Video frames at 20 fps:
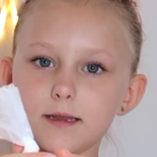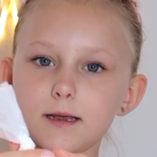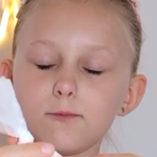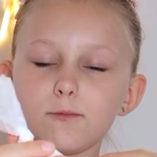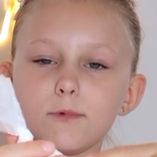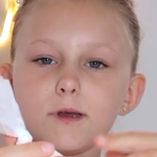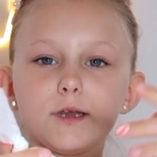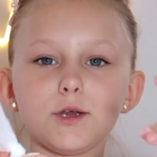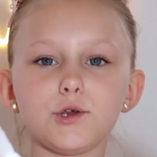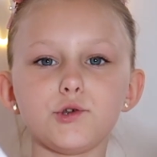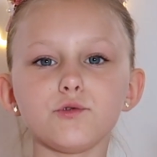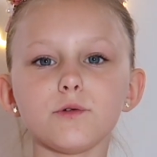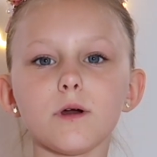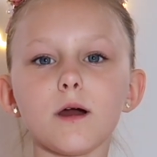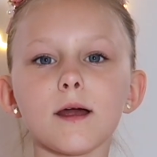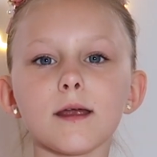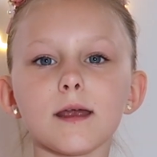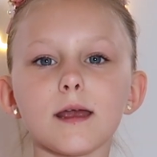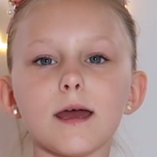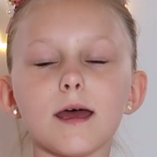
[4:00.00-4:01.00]
then we
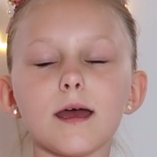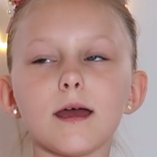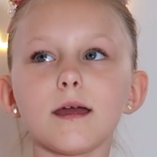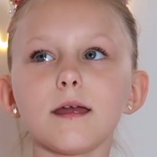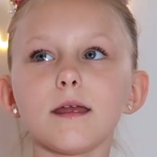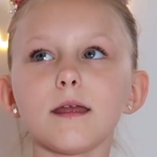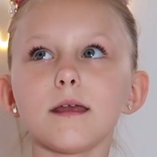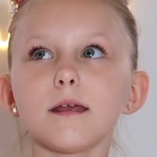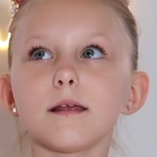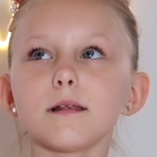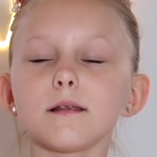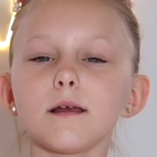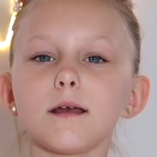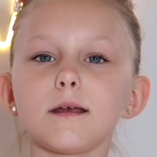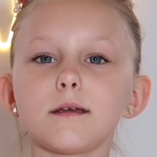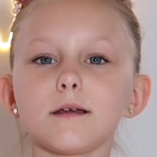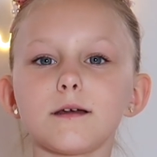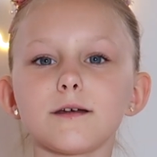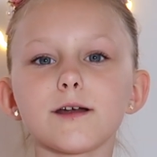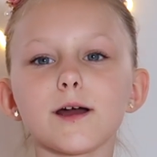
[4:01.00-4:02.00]
dry it like
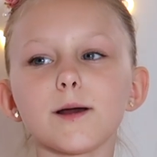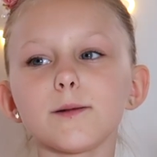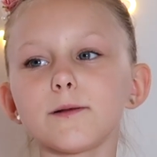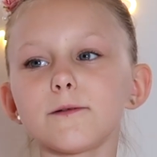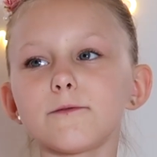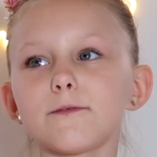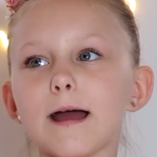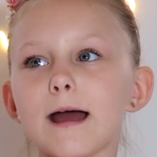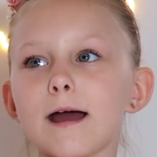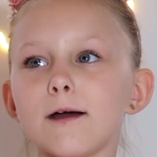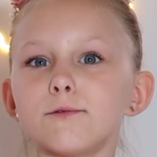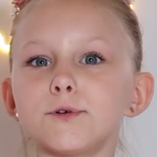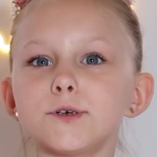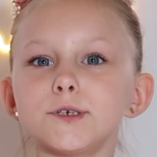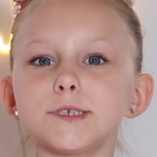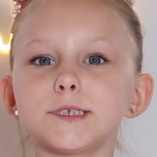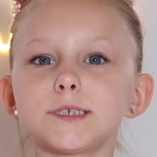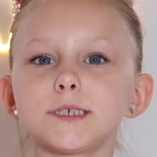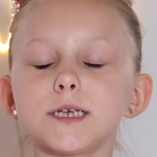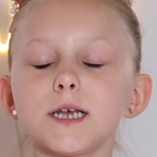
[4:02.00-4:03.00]
a couple of
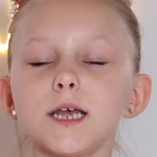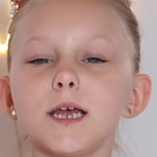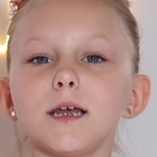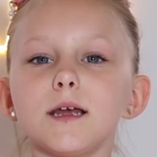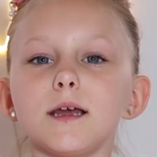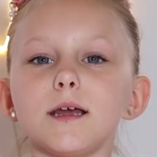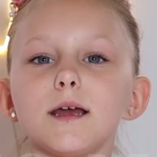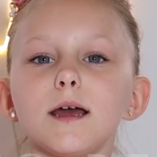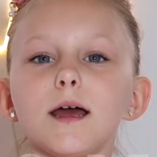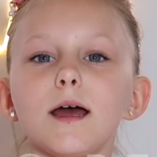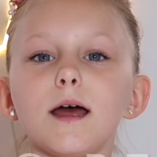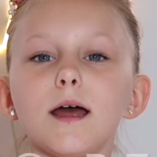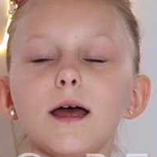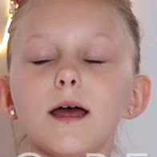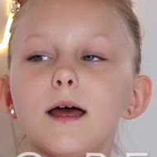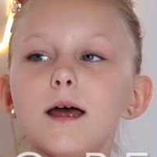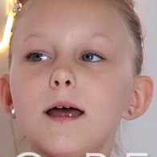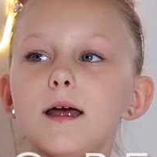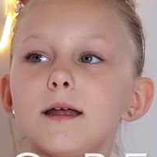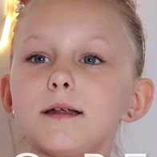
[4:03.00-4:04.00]
hours,
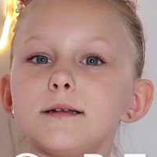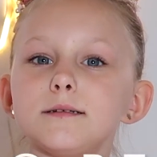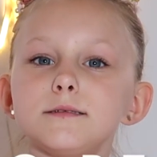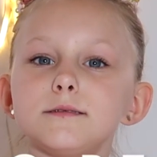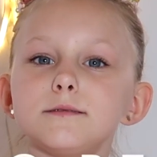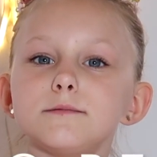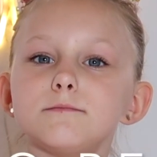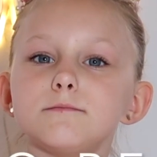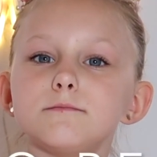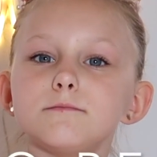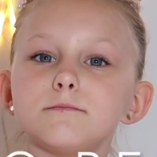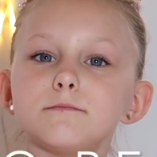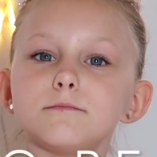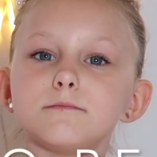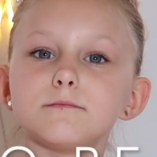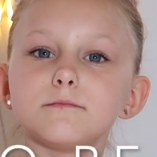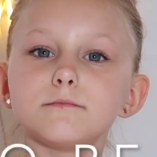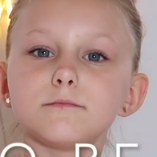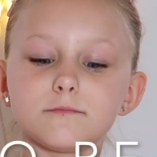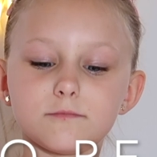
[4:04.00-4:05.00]
and
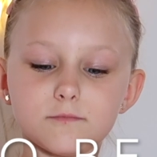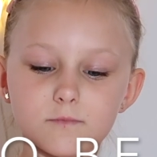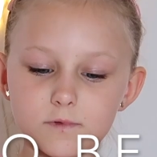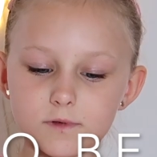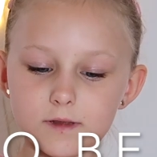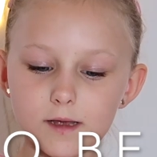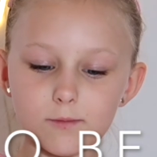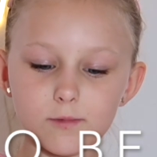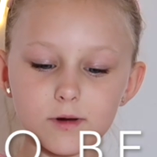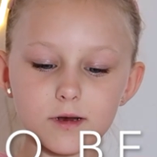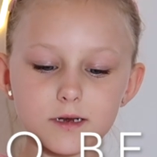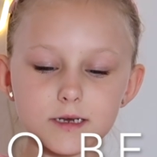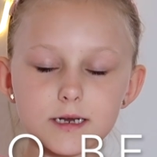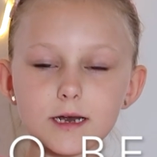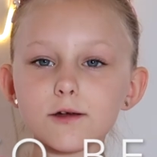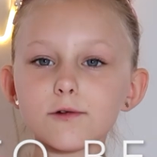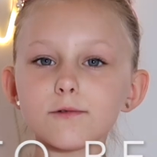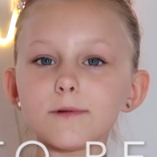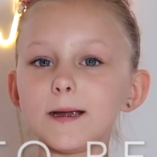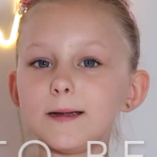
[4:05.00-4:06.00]
then we can
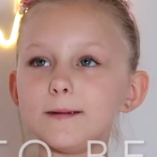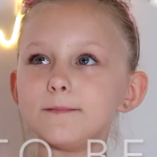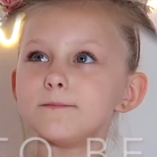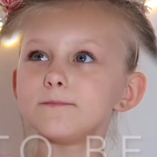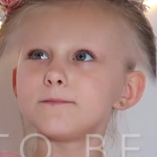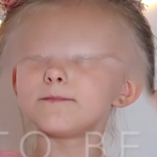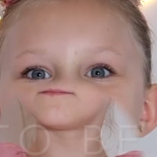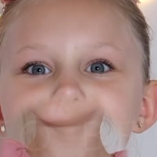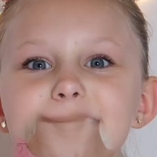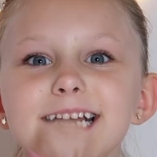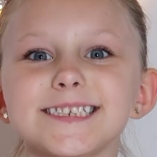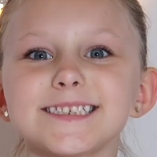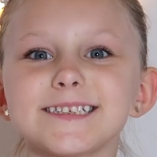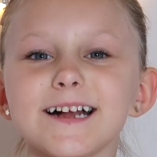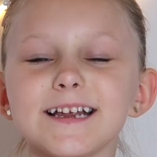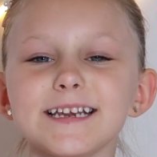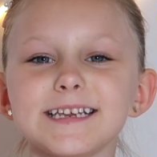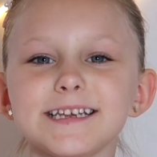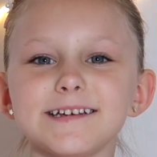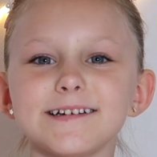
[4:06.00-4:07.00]
decorate. So the next
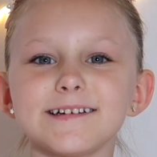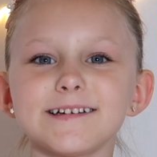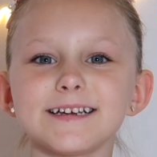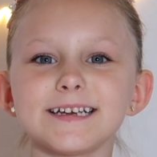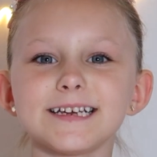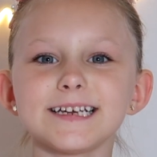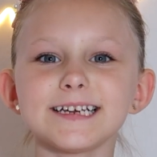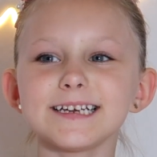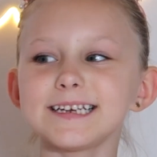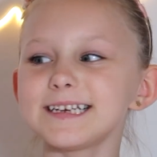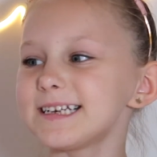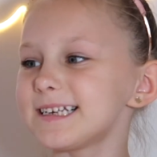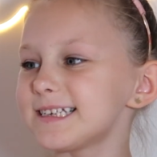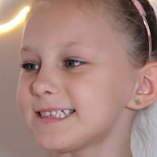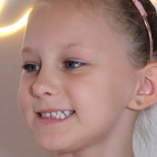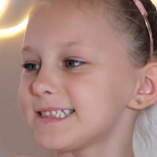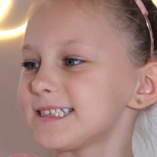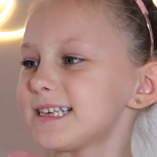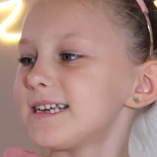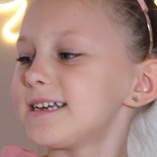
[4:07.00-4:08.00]
idea is
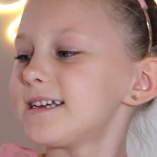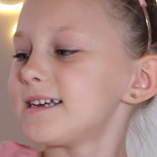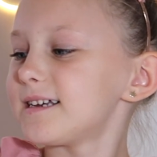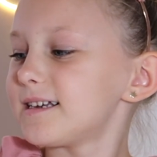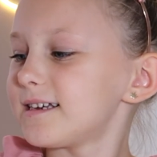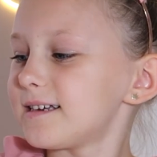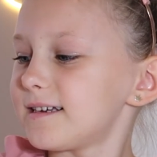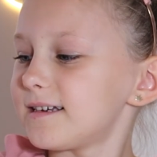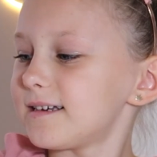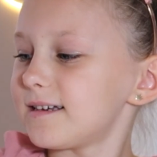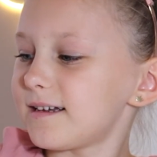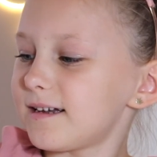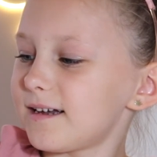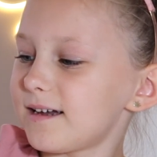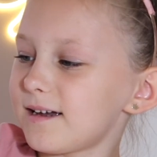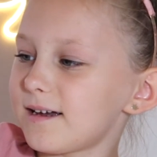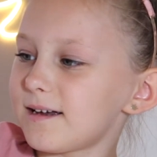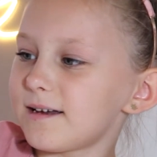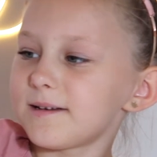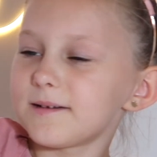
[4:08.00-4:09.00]

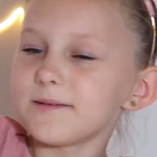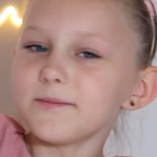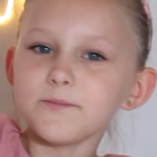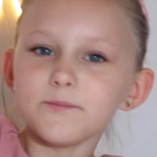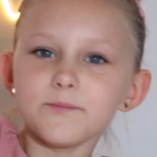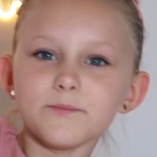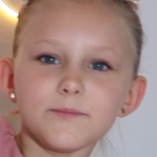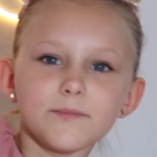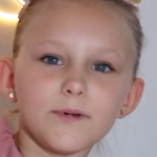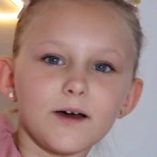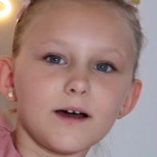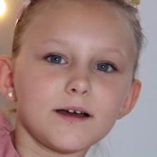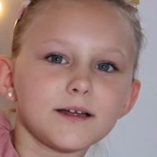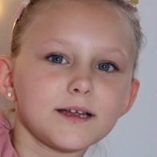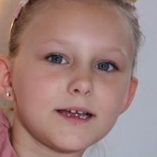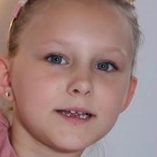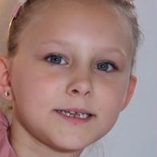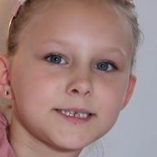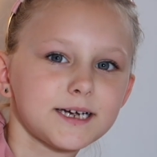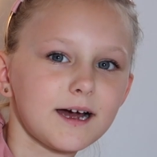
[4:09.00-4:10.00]
a
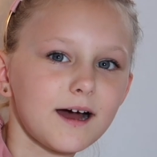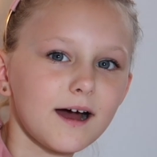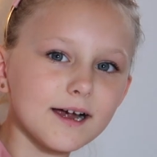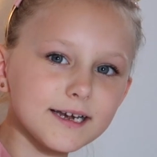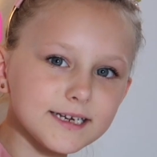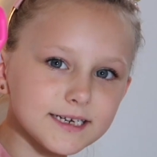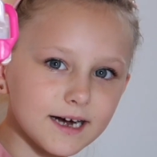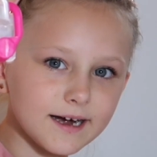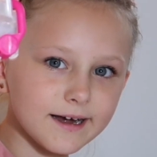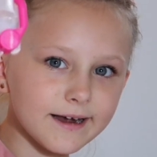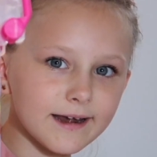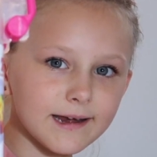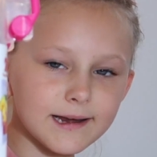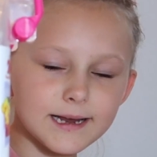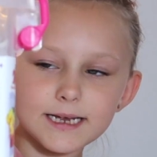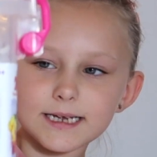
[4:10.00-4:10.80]
tie-dye.